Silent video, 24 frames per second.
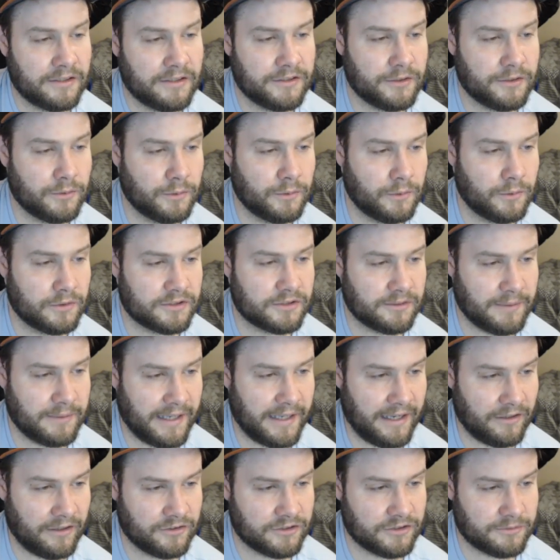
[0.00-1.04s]
Do some
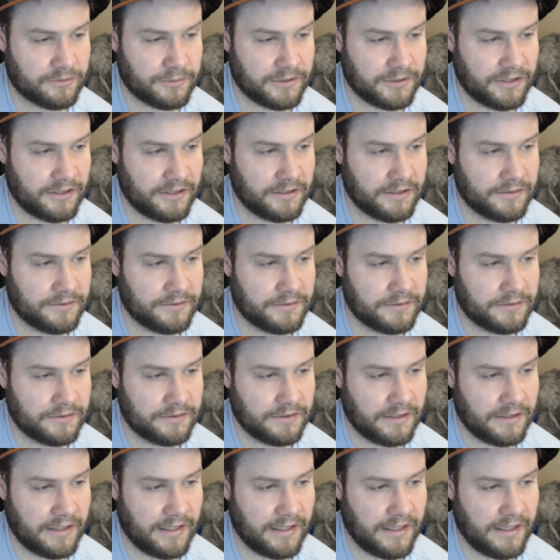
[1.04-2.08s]
algebra,
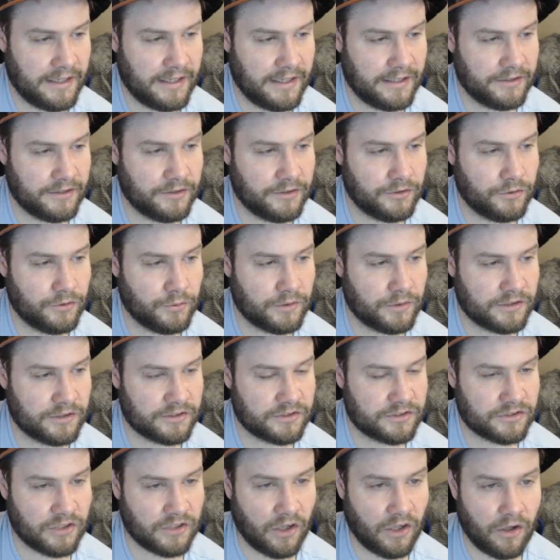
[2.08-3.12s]
and you can
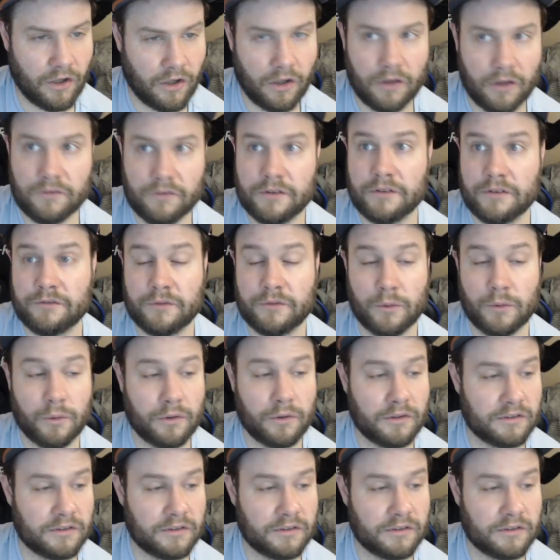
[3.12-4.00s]
solve for